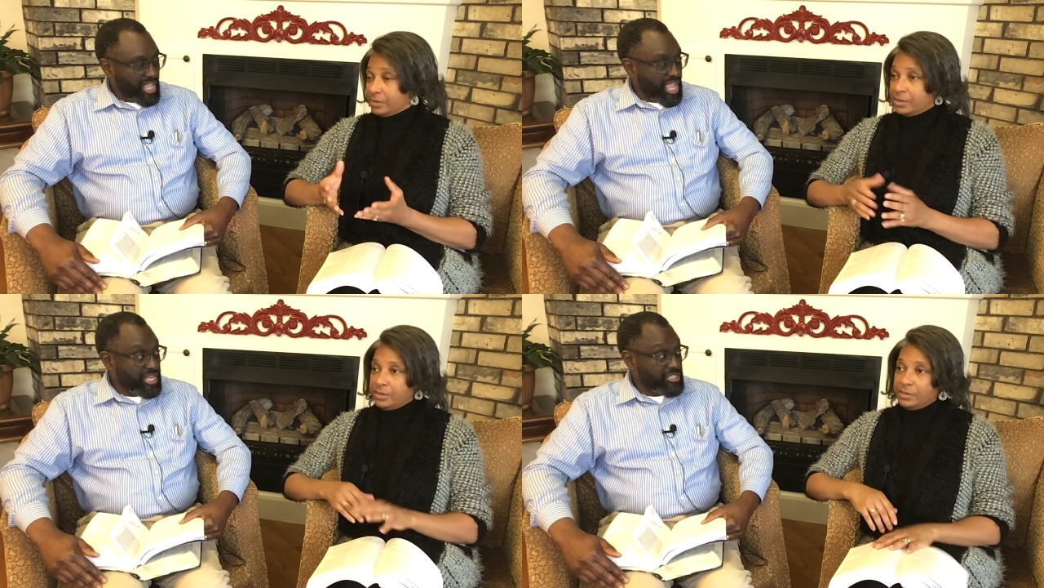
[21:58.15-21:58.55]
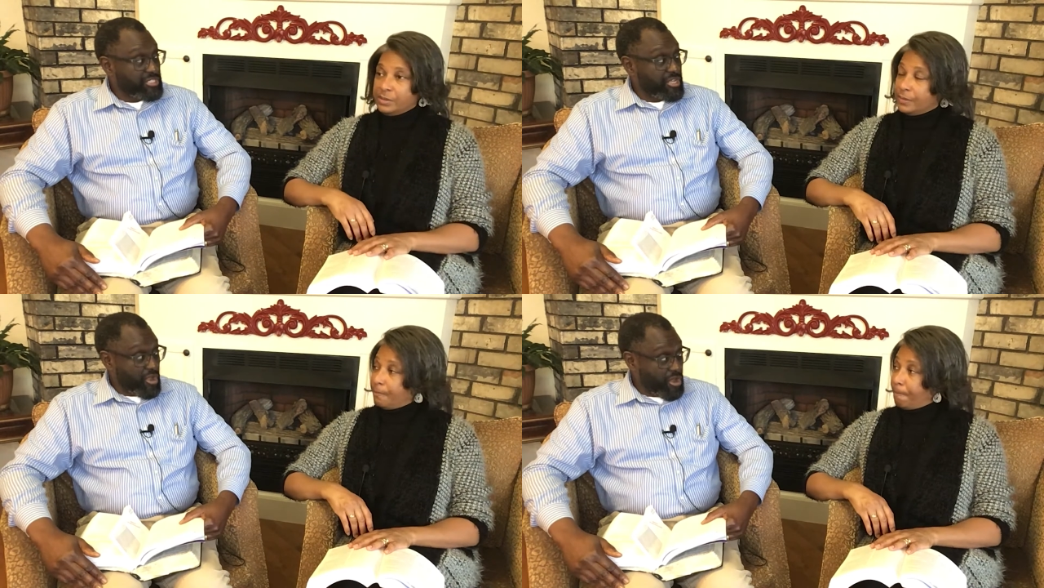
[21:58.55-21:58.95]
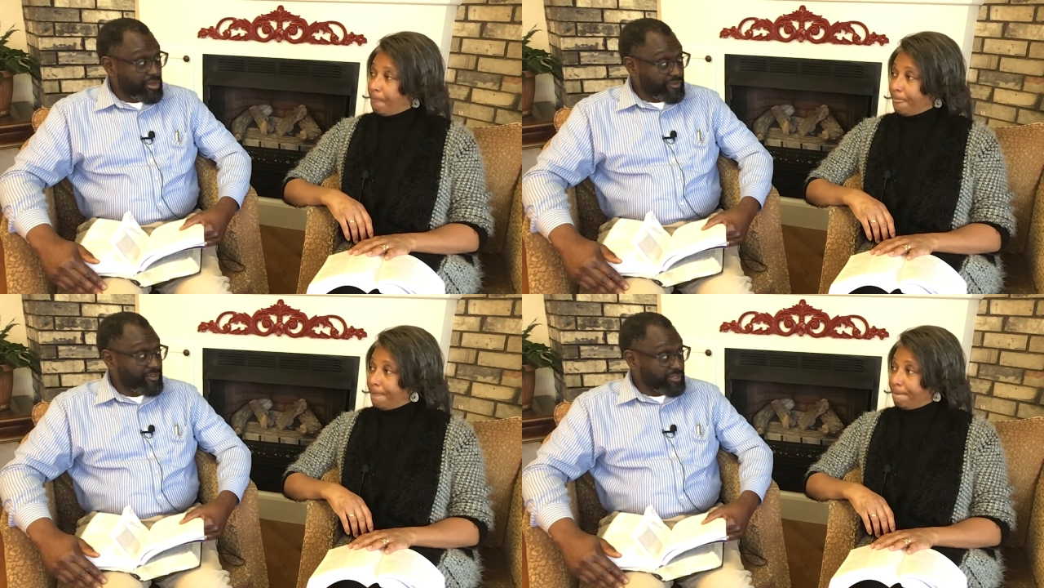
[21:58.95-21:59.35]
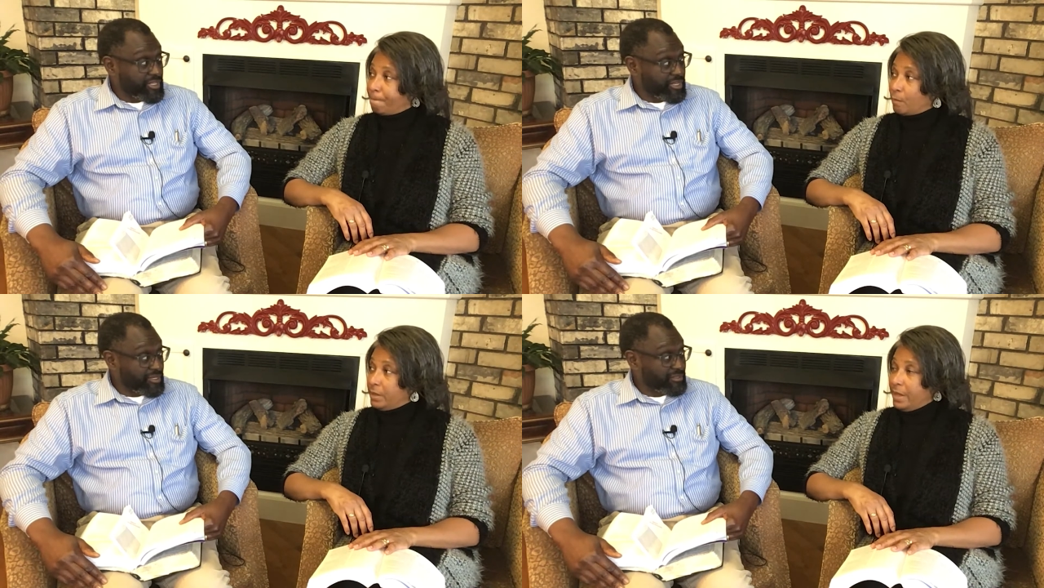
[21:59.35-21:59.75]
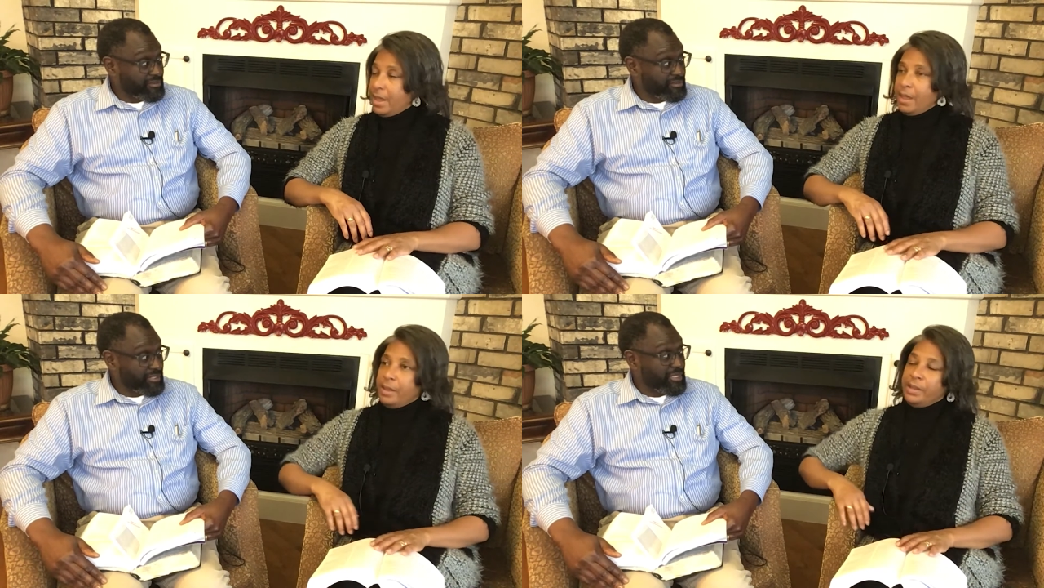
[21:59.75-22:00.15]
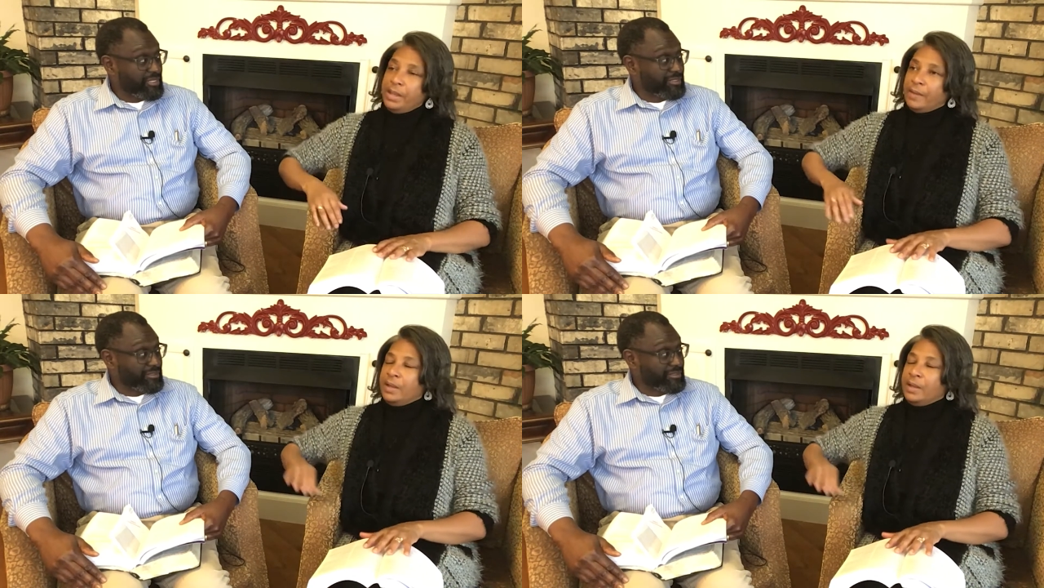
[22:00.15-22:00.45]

Speaker 1: to, and he's in the heart of everything. Yeah, yeah.